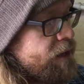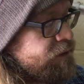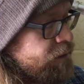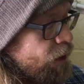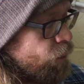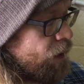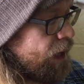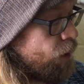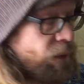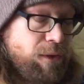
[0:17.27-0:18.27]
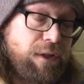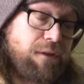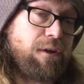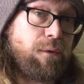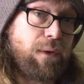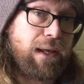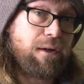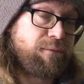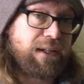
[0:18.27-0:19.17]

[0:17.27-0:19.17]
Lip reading: So we thought you'd do a little